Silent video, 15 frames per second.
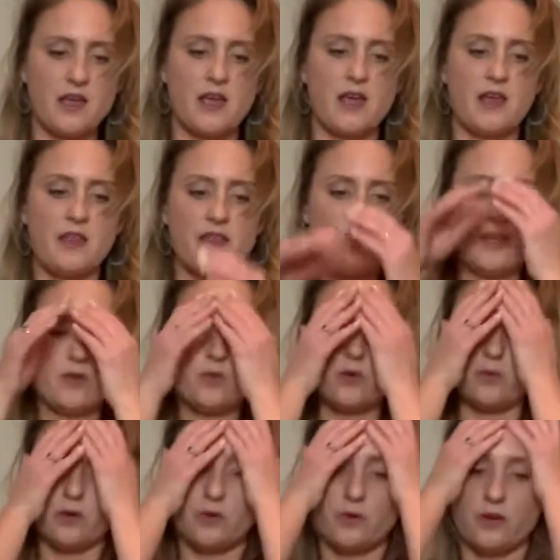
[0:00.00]
And then what
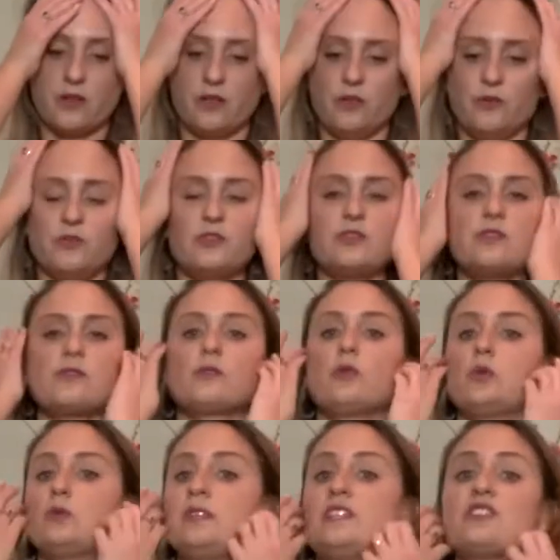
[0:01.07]
we're going to do is
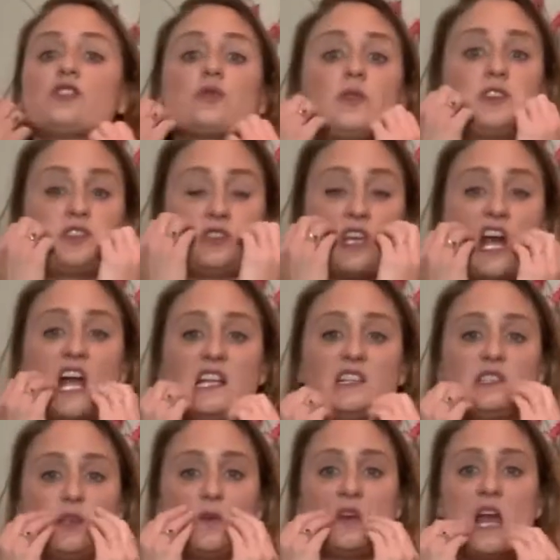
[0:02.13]
slowly switch sides.
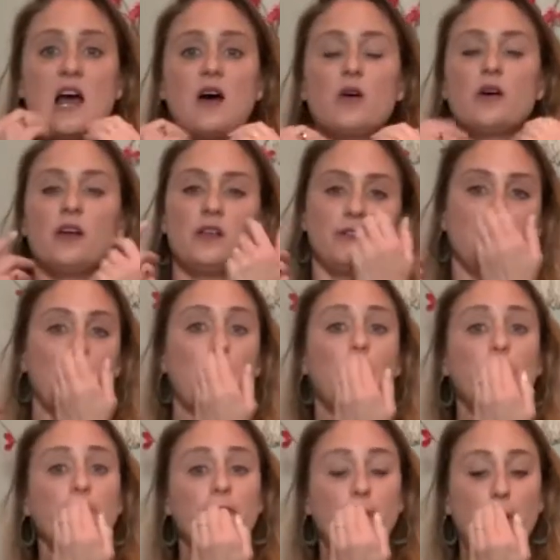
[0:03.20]
So now the
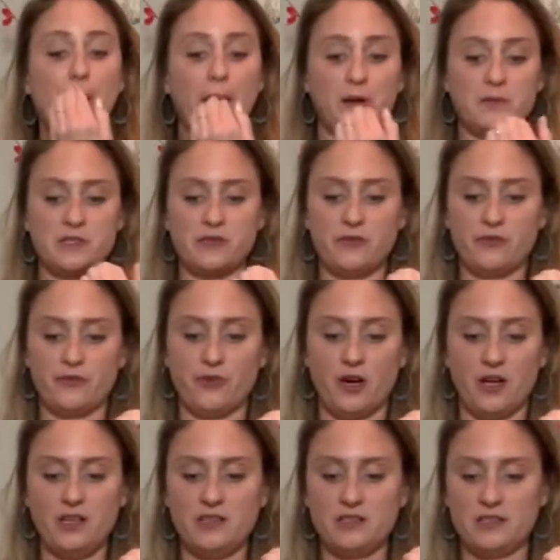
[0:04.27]
other foot comes in
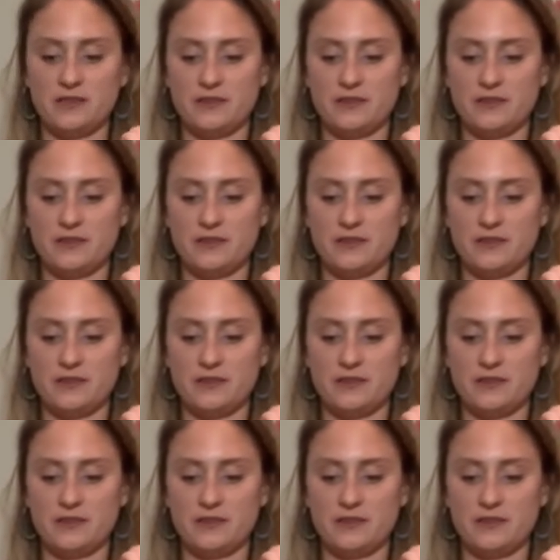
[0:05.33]
front.